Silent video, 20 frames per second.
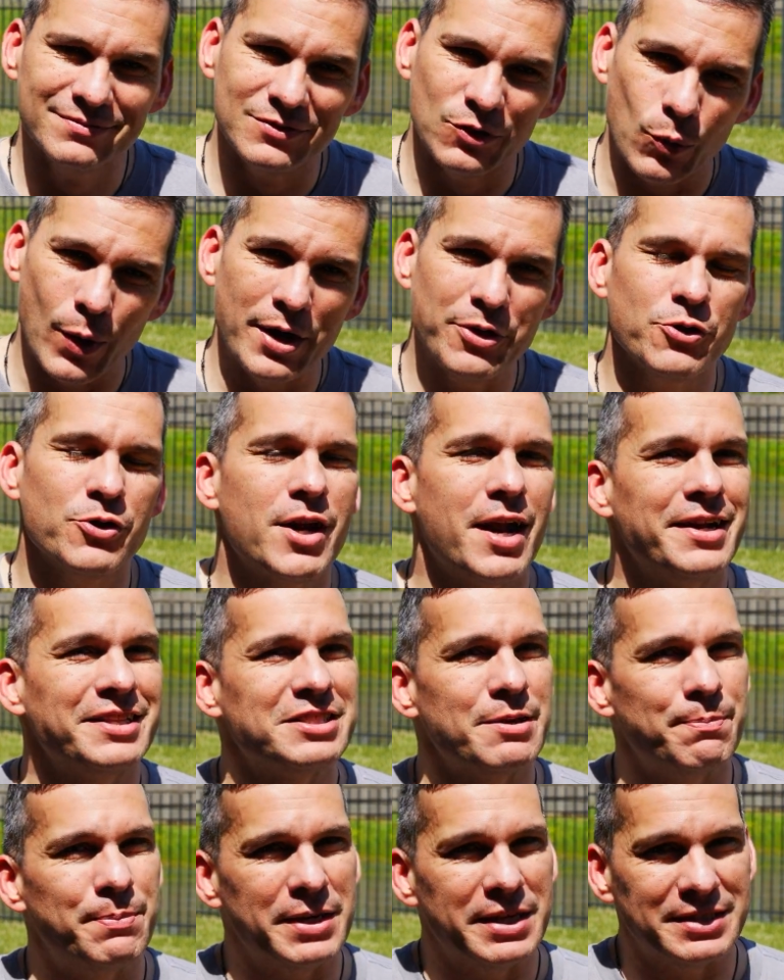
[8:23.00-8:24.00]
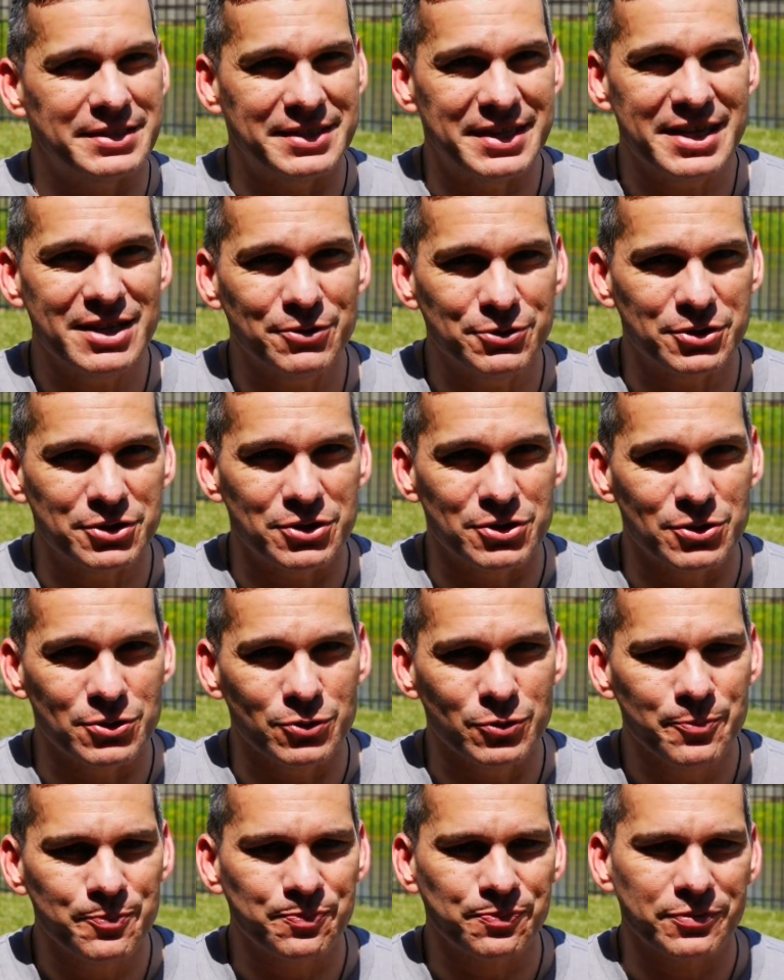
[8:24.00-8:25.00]
Whether or not it's a big deal to
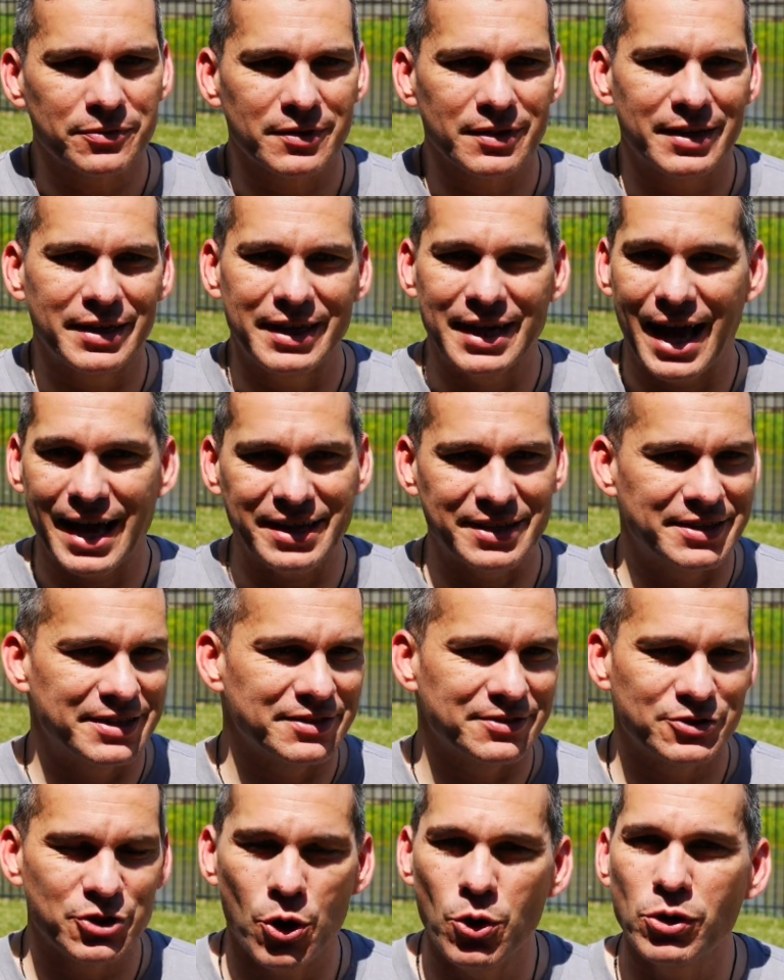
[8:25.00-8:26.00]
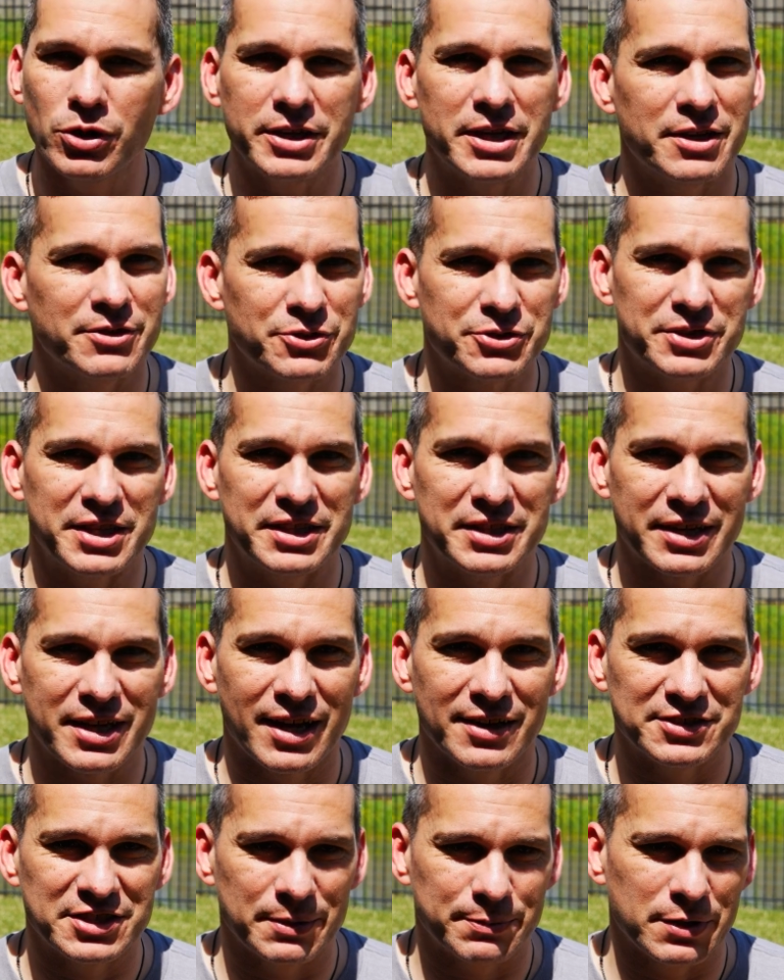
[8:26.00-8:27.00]
you, and I can totally understand the
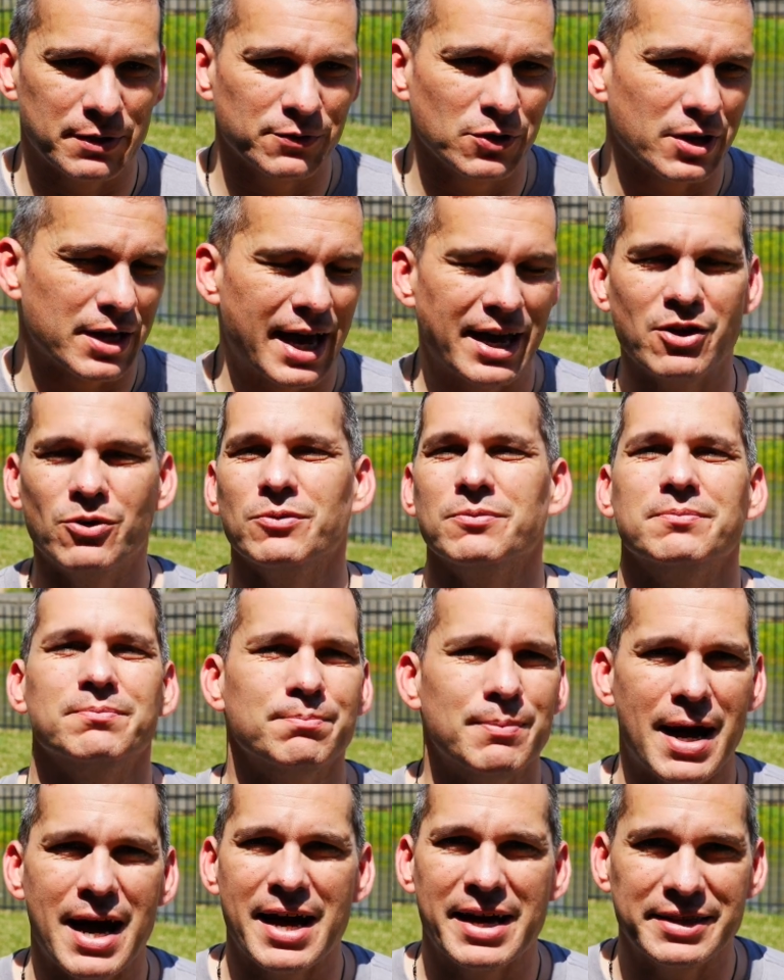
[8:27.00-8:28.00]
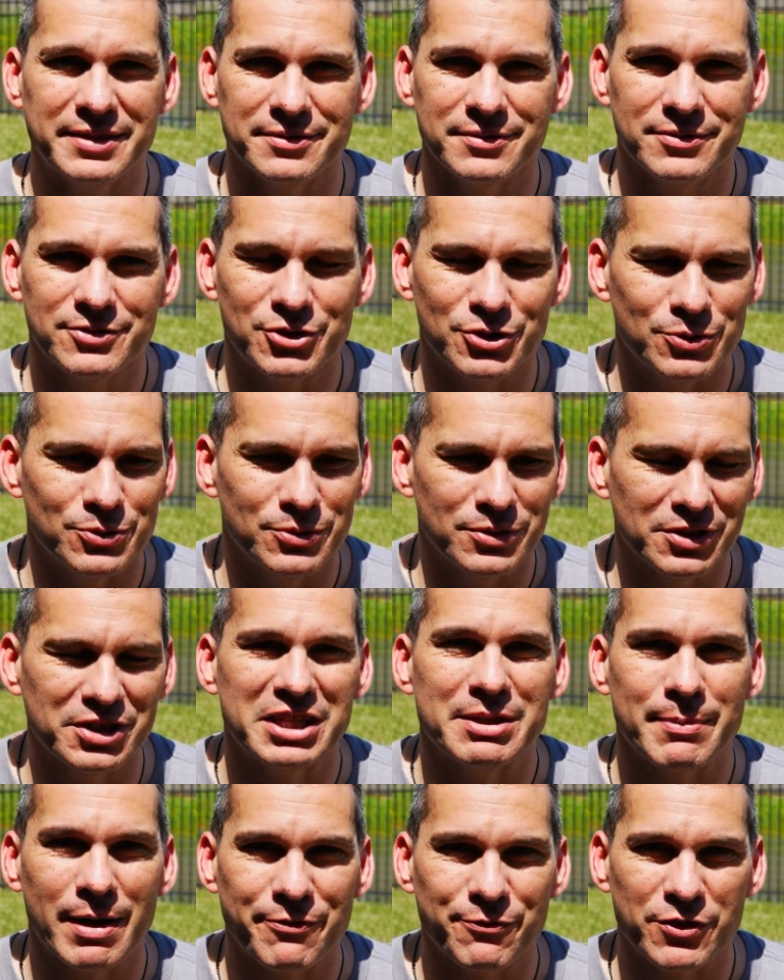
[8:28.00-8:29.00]
concept of, look, I don't mind to
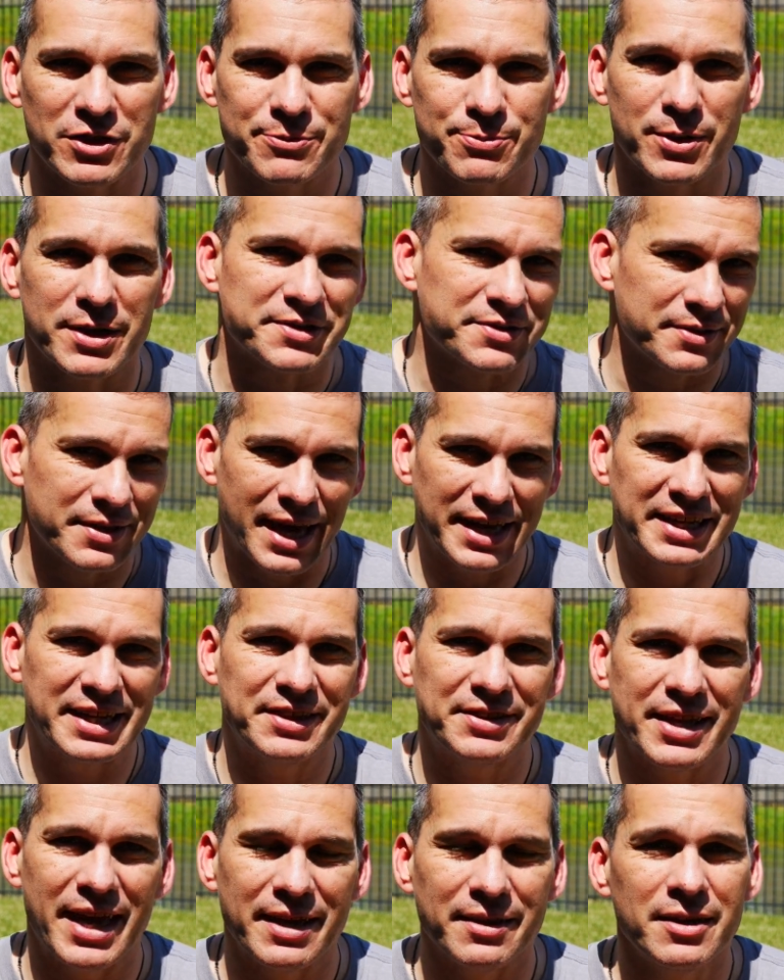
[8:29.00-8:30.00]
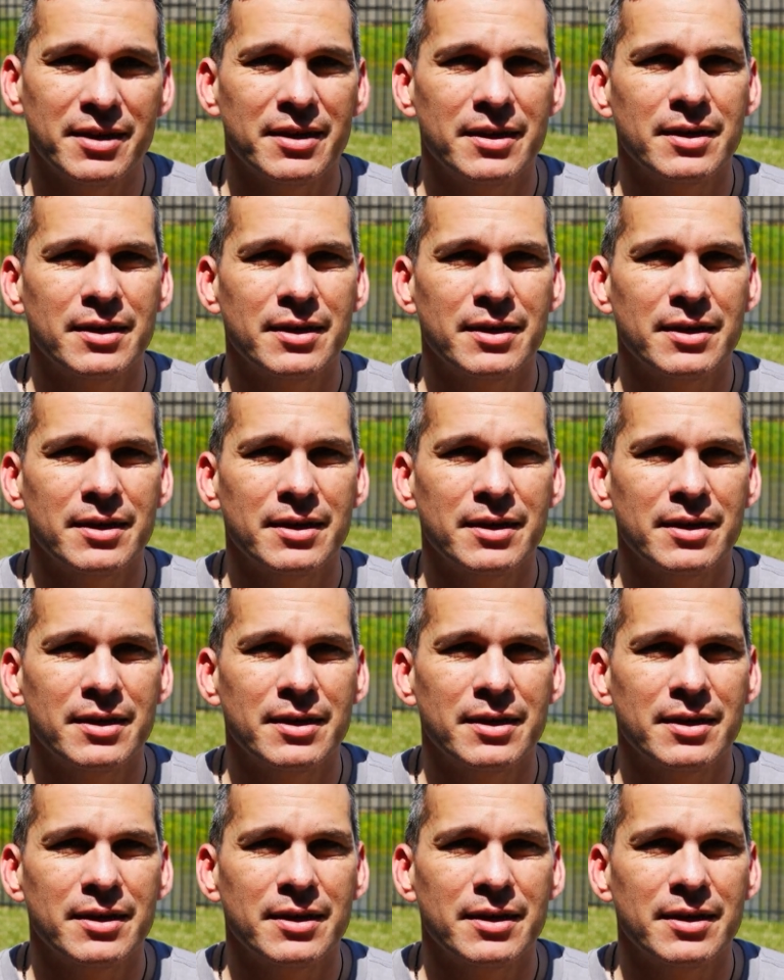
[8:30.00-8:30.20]
clean my French press. I get that.